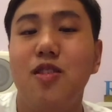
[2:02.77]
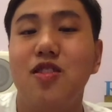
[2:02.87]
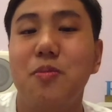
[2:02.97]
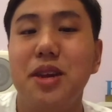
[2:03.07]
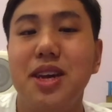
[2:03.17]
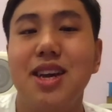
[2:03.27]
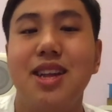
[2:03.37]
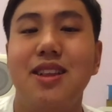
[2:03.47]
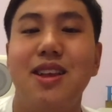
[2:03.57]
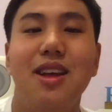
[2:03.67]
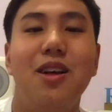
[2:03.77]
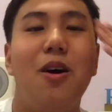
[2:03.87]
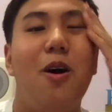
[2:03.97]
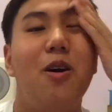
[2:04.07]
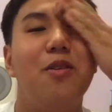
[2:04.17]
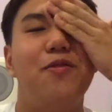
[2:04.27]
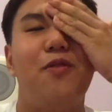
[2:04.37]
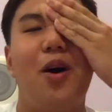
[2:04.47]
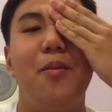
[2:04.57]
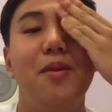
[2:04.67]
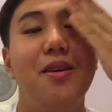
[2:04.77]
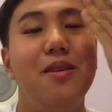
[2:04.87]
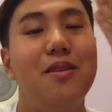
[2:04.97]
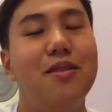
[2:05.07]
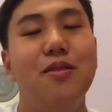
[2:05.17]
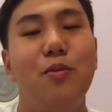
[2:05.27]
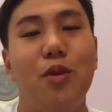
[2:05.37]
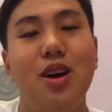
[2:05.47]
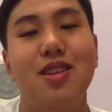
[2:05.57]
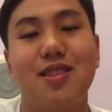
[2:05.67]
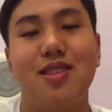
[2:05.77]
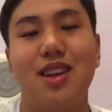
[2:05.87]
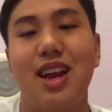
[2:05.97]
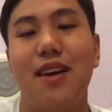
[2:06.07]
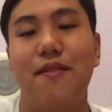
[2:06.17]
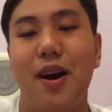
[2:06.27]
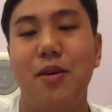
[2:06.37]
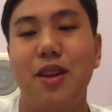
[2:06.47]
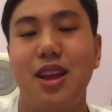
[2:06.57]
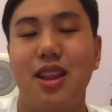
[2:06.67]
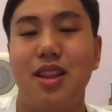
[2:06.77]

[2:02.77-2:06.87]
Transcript: speak in all formal words that are found in